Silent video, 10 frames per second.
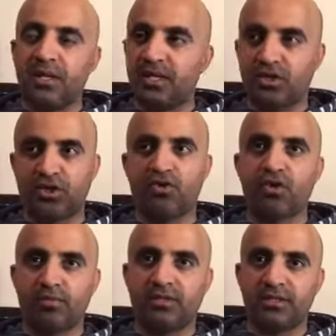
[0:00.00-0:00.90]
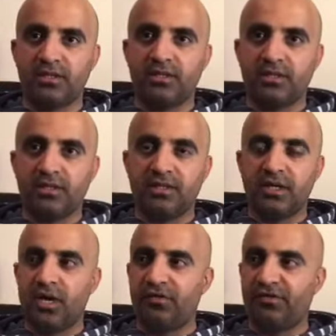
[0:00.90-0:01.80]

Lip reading: is corrupt. You know,